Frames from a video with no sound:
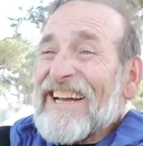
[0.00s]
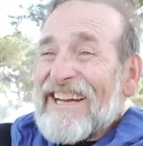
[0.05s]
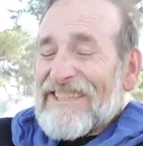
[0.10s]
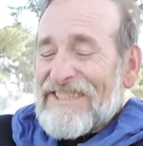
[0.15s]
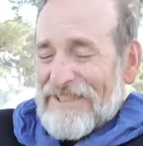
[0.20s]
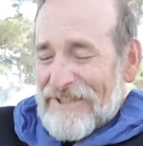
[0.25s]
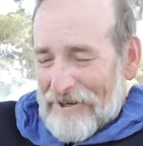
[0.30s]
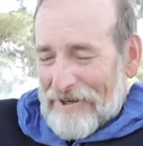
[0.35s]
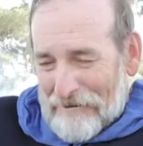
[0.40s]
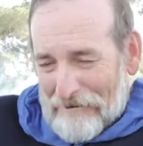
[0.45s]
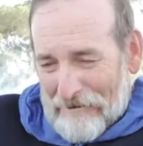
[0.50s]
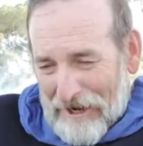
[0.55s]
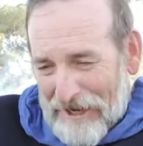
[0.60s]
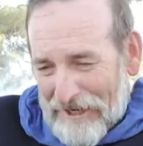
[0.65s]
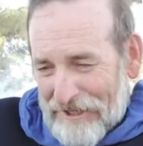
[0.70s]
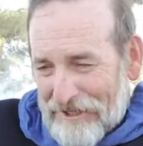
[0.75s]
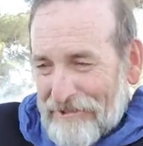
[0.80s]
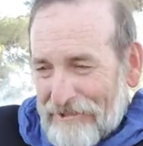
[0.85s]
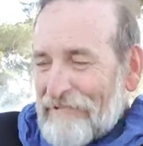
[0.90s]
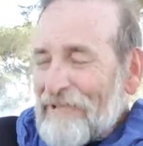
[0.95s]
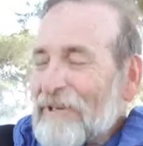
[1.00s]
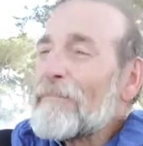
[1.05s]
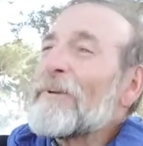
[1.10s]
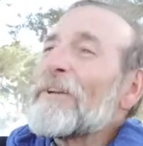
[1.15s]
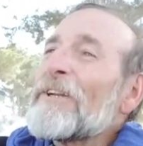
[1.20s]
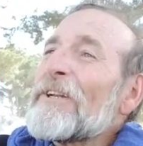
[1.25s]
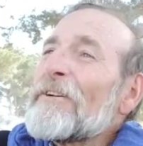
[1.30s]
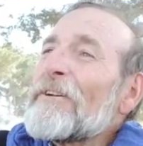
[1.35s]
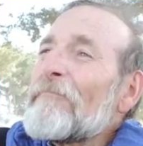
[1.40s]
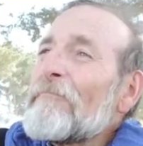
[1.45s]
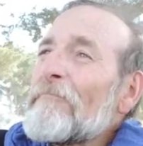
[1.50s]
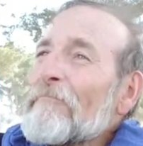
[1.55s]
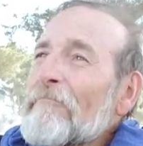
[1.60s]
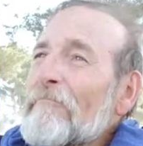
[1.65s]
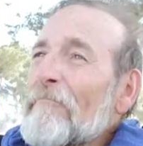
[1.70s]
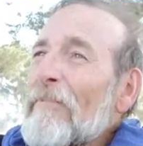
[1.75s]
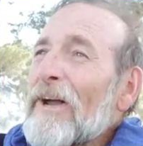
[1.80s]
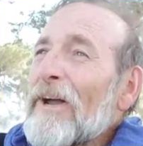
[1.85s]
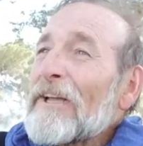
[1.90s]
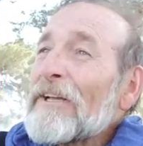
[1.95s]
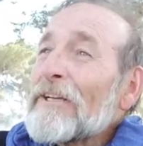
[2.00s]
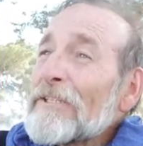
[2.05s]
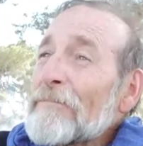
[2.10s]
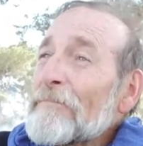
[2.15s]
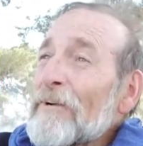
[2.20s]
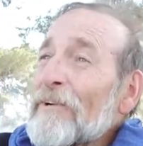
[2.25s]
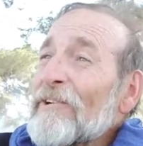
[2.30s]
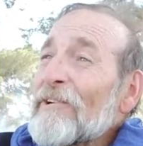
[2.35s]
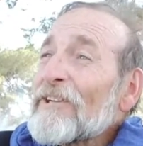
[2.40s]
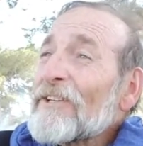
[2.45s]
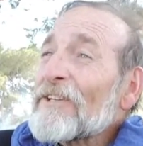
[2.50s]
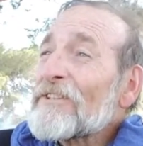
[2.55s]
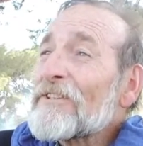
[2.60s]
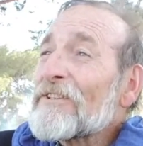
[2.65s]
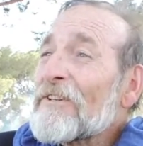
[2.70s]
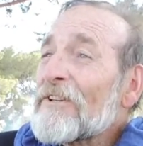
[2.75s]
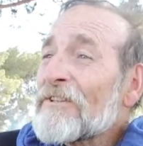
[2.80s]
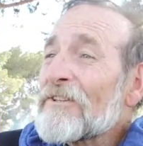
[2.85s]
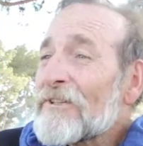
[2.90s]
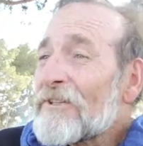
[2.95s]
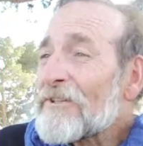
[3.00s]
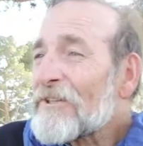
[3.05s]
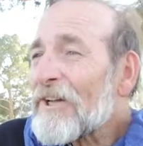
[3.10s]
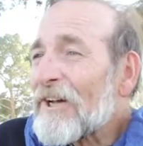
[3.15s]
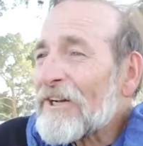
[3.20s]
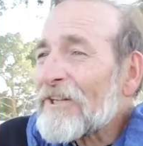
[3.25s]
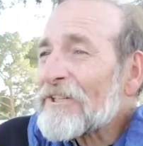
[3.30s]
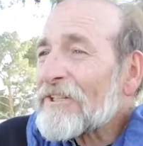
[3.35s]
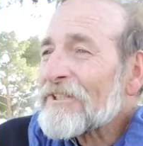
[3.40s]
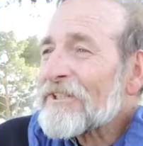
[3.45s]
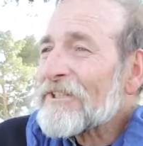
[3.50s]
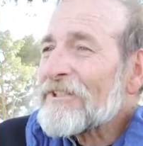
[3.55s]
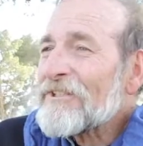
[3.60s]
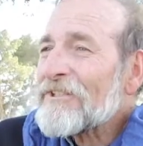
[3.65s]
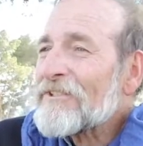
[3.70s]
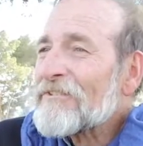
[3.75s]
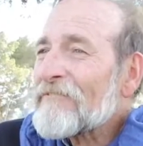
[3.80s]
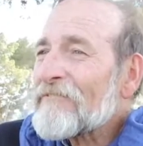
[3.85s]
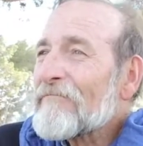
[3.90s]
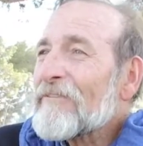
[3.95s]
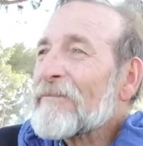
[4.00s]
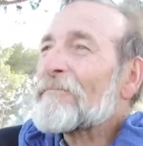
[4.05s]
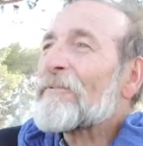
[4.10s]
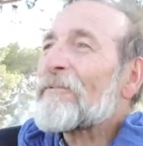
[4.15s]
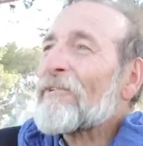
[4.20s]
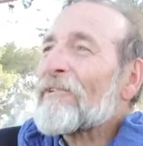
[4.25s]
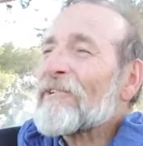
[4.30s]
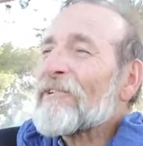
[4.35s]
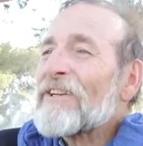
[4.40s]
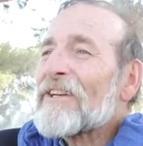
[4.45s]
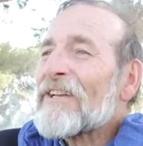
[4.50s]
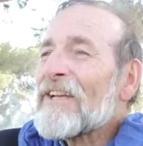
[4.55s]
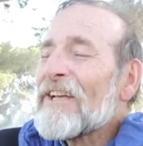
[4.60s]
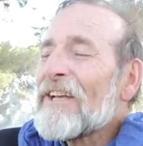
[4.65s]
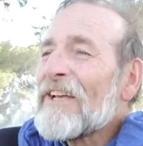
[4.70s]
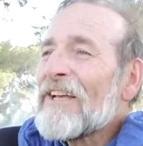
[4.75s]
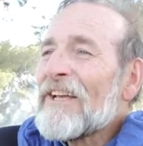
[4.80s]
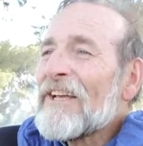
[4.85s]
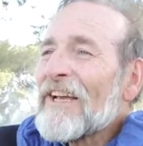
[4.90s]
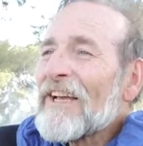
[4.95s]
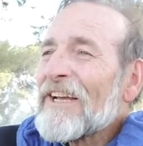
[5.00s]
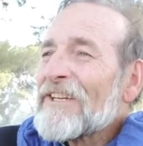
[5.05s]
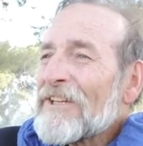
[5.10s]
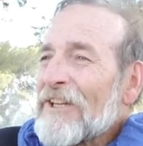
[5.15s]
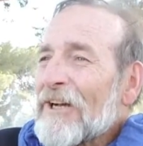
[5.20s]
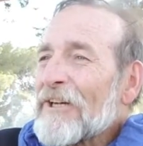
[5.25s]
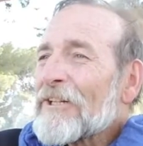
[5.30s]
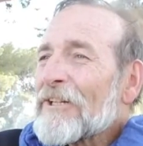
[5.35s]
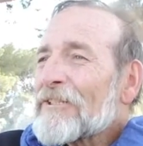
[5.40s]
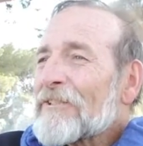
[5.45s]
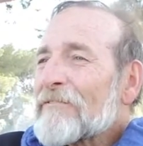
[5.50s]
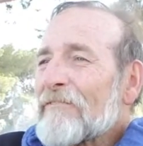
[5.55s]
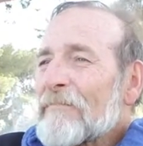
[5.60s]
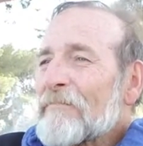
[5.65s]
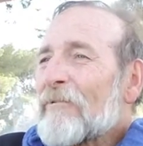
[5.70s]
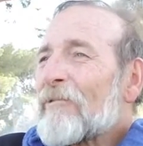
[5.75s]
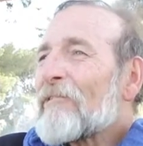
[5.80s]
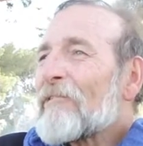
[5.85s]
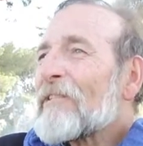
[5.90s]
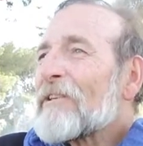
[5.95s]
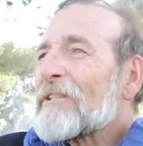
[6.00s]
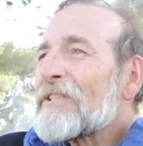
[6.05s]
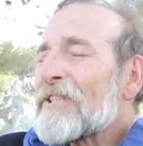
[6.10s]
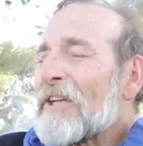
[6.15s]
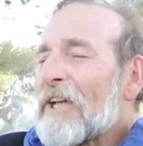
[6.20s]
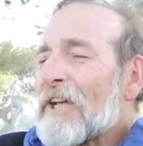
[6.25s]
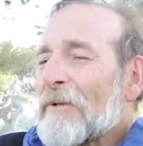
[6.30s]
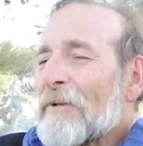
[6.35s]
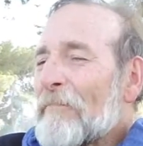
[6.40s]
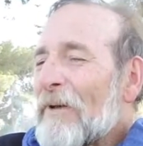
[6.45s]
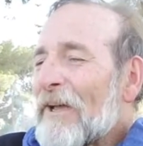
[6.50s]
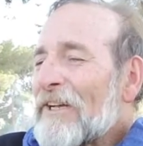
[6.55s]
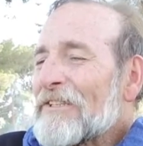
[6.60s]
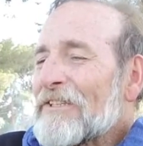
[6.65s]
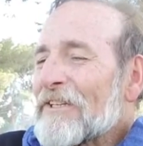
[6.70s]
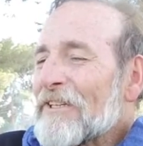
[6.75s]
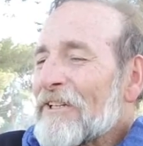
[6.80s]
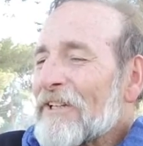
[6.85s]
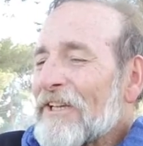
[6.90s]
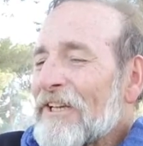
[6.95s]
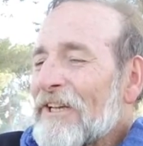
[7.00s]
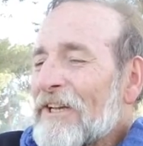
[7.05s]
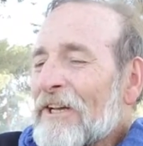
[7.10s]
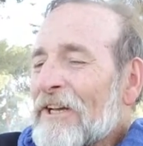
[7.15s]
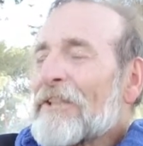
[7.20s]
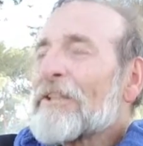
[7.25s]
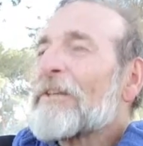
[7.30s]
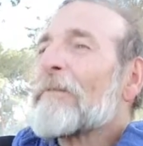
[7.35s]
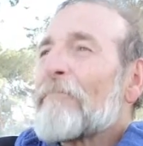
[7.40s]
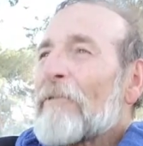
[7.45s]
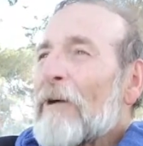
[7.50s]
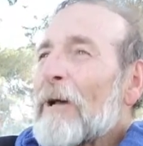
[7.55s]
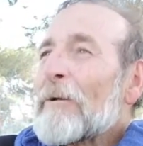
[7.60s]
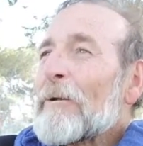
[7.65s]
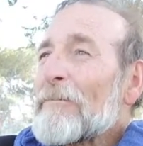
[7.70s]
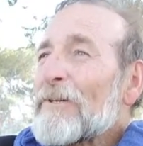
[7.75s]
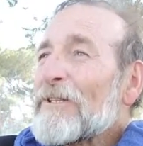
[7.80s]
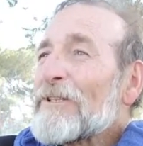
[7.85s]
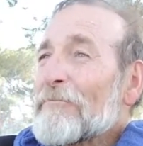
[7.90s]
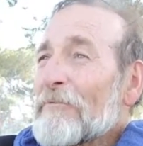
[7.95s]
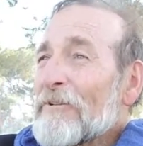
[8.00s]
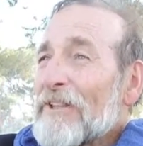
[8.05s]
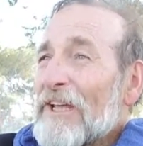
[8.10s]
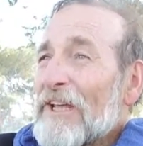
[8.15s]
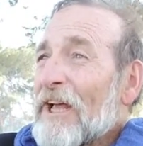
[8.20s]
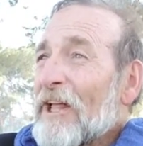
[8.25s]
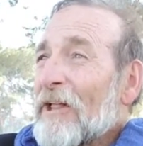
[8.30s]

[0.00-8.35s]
And so I contributed my experience to Douglas's report, and Douglas reported saying basically the problem is with the